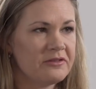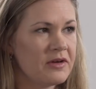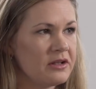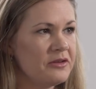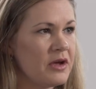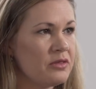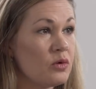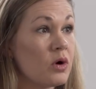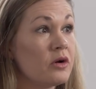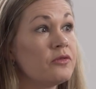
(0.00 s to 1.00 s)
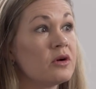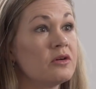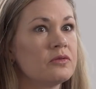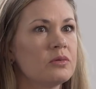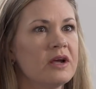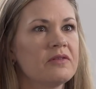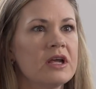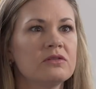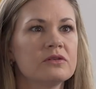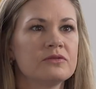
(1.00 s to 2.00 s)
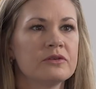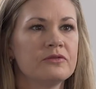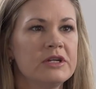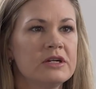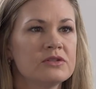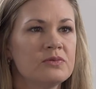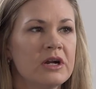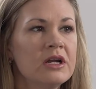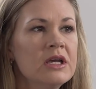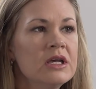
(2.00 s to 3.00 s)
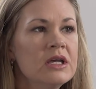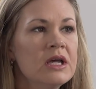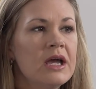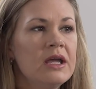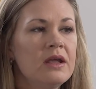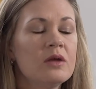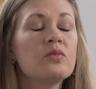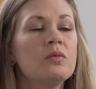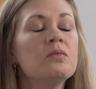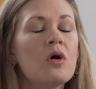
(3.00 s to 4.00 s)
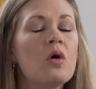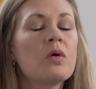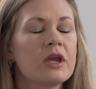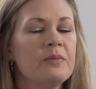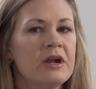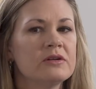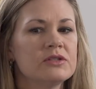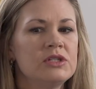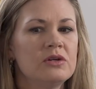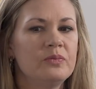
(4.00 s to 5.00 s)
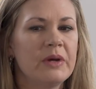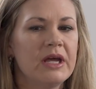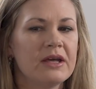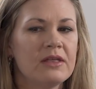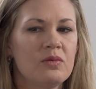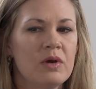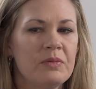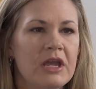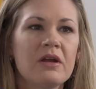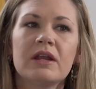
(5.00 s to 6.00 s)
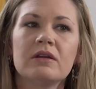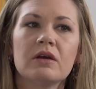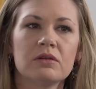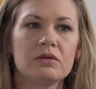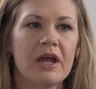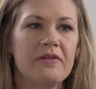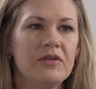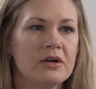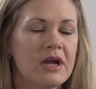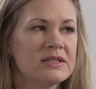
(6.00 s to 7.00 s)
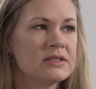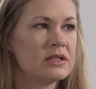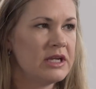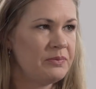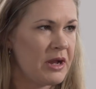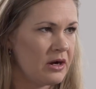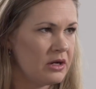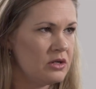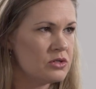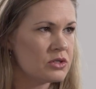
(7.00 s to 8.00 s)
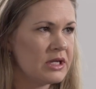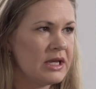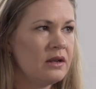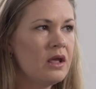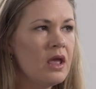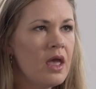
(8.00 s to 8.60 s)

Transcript: I finally found the word for it for what I've kind of looked for for years where and and all working parents do, but I think women carry it a little heavier as the lead parent usually and